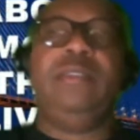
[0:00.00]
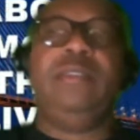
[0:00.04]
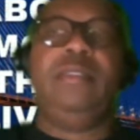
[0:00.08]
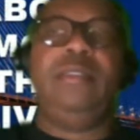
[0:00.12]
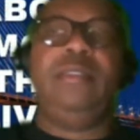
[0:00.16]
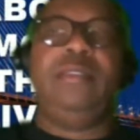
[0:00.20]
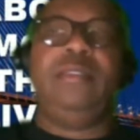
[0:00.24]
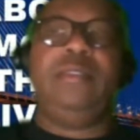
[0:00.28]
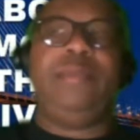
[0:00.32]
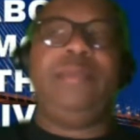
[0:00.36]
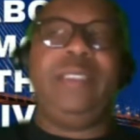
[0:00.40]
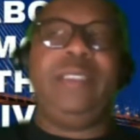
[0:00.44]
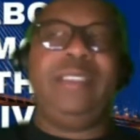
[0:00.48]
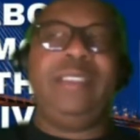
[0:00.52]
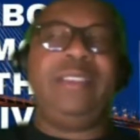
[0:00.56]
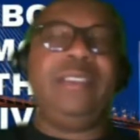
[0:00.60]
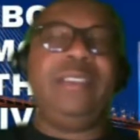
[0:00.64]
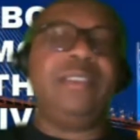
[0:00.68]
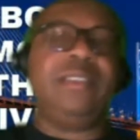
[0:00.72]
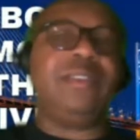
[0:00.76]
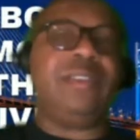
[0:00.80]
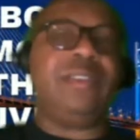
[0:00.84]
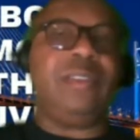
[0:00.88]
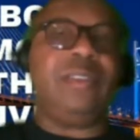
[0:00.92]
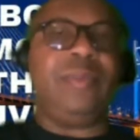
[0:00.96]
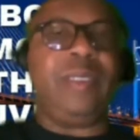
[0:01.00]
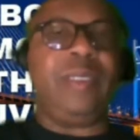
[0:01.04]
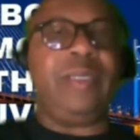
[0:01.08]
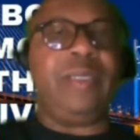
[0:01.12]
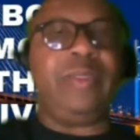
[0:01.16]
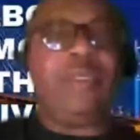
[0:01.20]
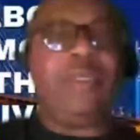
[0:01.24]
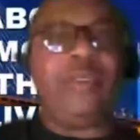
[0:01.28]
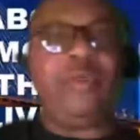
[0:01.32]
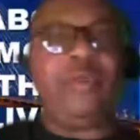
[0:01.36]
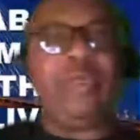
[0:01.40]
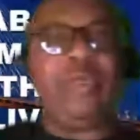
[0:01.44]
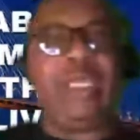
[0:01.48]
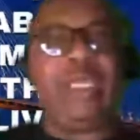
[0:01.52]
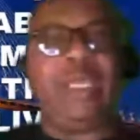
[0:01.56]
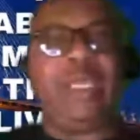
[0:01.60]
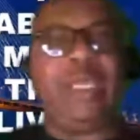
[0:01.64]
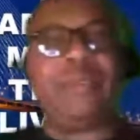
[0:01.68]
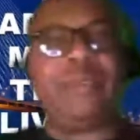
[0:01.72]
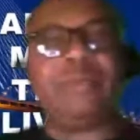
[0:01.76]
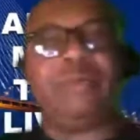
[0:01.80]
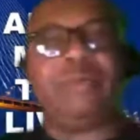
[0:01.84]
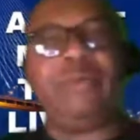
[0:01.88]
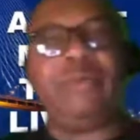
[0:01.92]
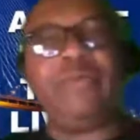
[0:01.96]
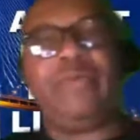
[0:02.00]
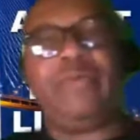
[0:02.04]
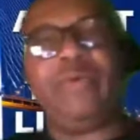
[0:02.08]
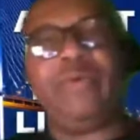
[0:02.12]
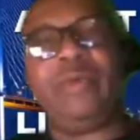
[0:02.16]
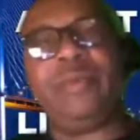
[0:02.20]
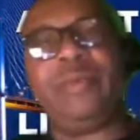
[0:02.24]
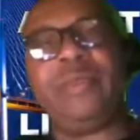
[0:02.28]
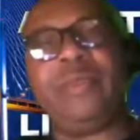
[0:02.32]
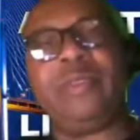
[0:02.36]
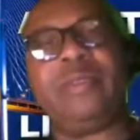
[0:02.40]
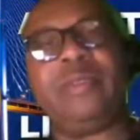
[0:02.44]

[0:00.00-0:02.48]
to be intentional about the new habits we're forming.